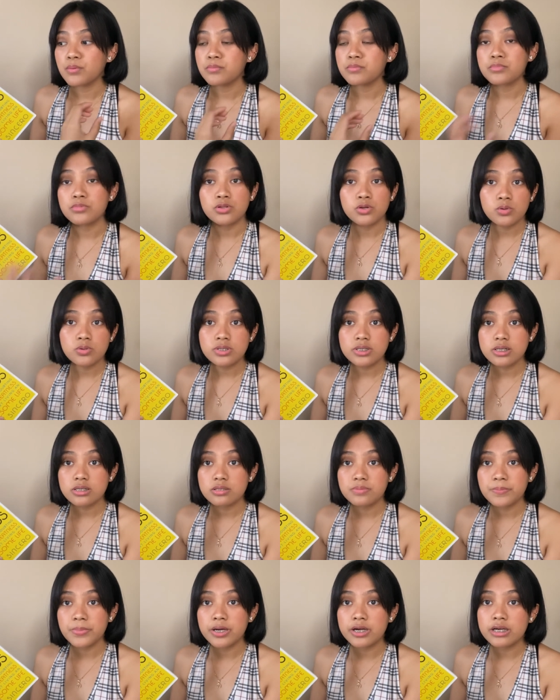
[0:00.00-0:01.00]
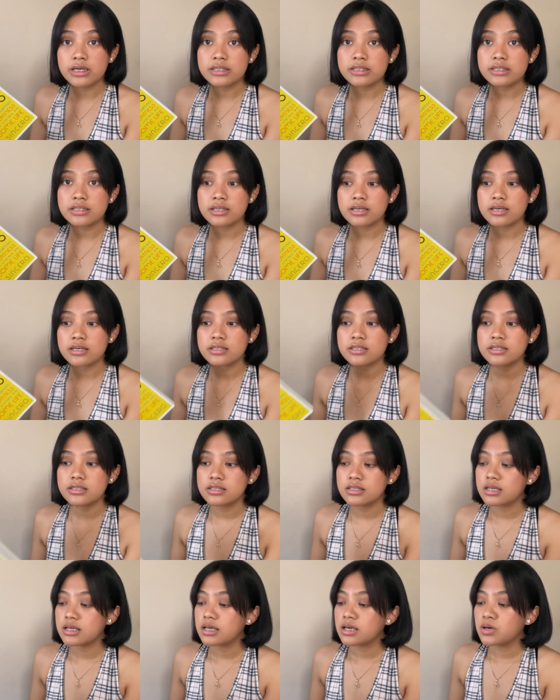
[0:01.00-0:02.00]
those experiences,
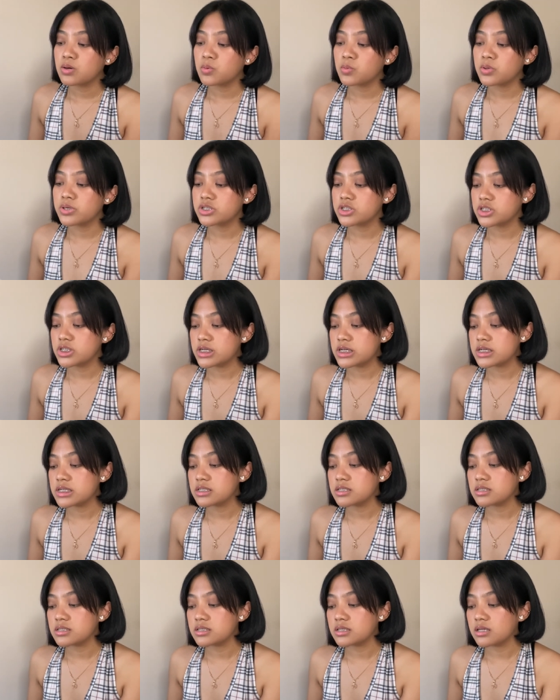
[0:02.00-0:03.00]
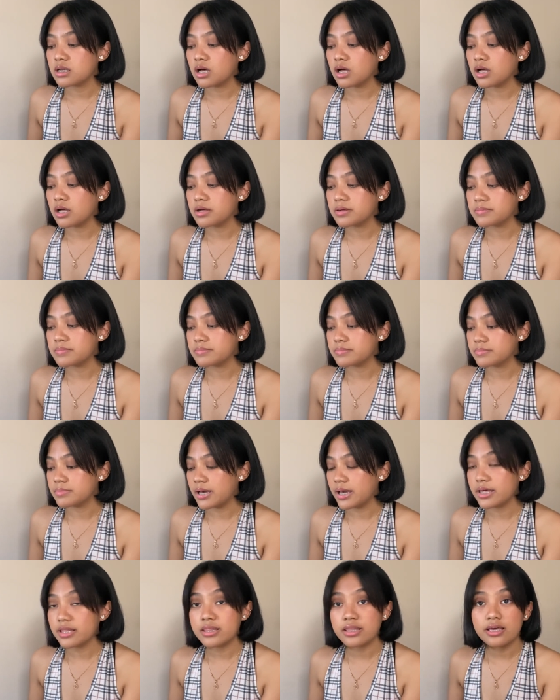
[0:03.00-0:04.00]
which is
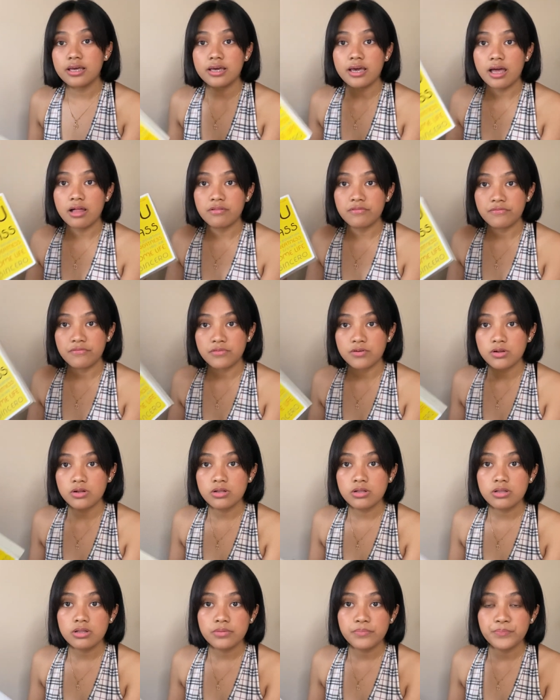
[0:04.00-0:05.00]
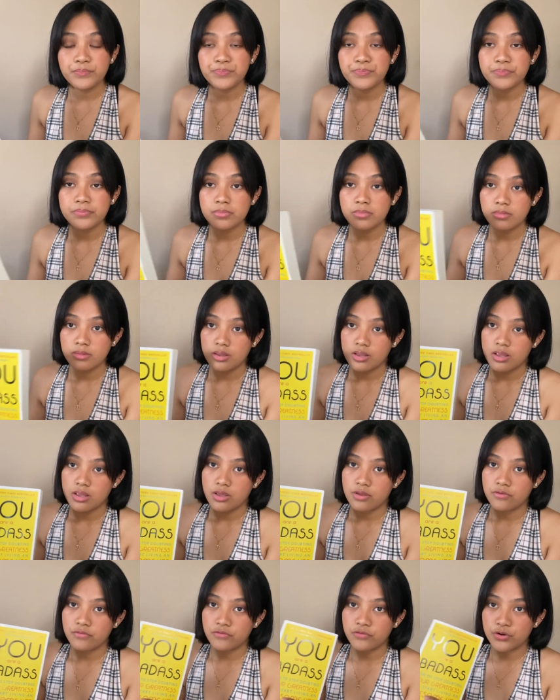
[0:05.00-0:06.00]
I think helpful
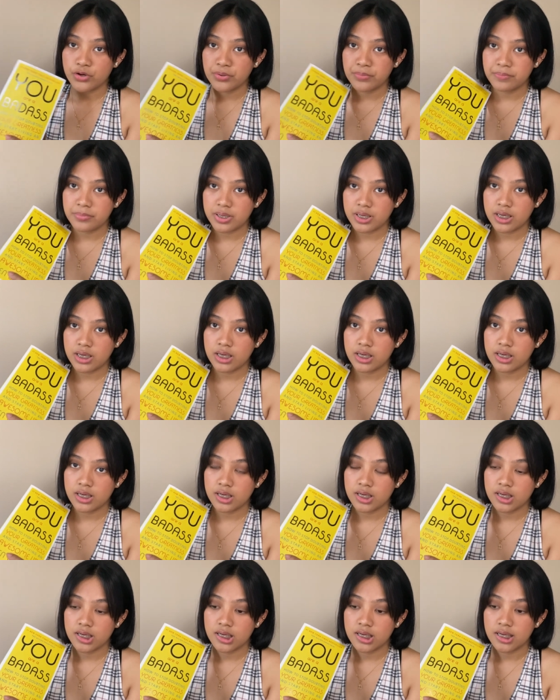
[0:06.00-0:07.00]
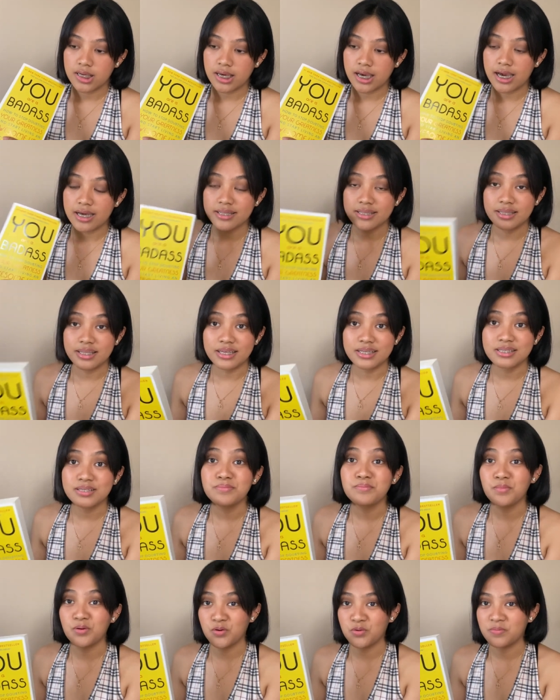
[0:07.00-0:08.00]
for me at this
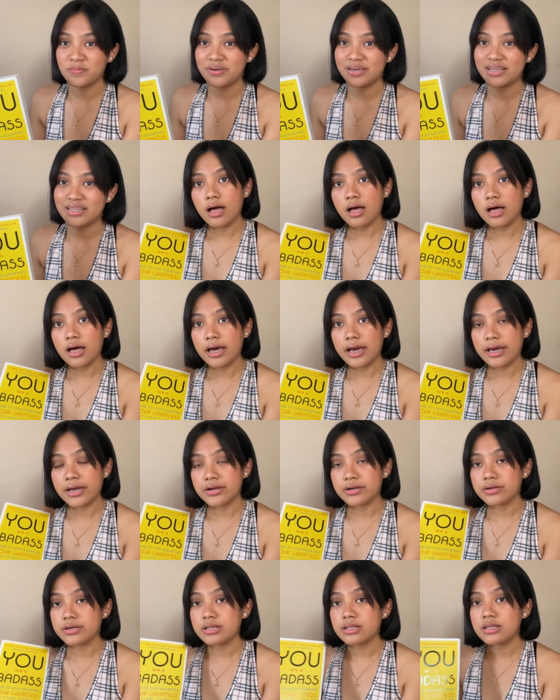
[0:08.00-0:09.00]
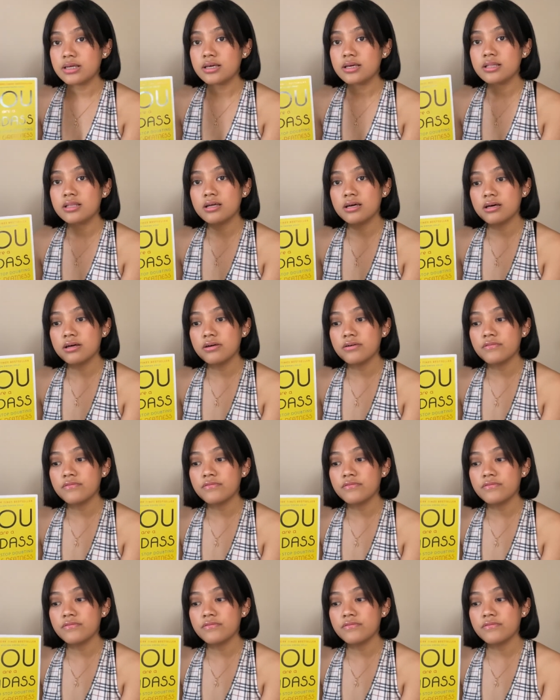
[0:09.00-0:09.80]
moment. I really love